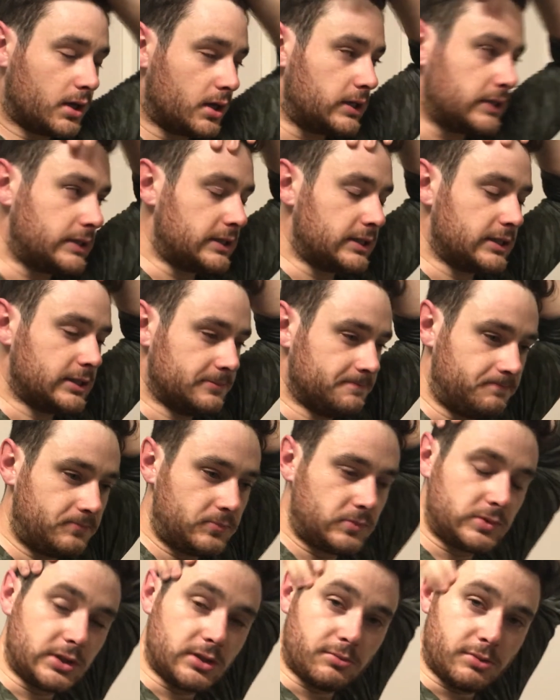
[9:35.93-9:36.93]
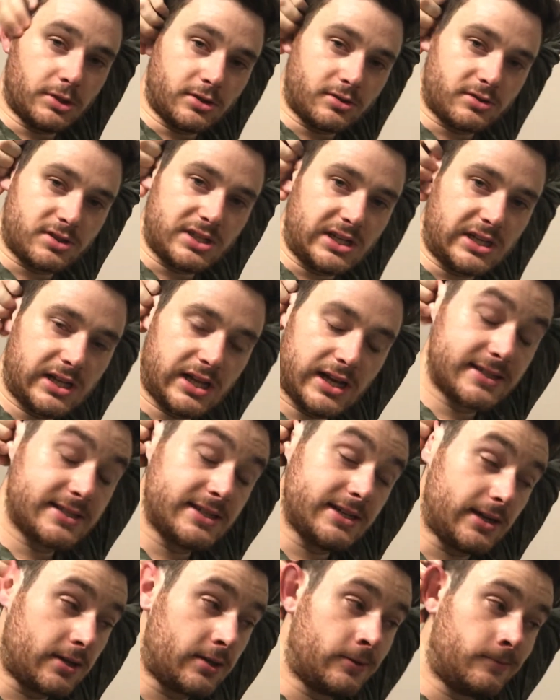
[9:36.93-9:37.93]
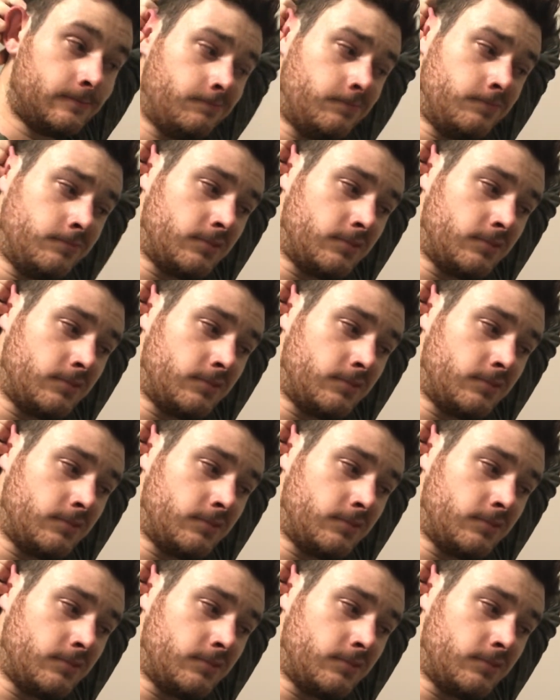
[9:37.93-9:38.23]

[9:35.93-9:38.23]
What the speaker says: The Whittlesea Classic.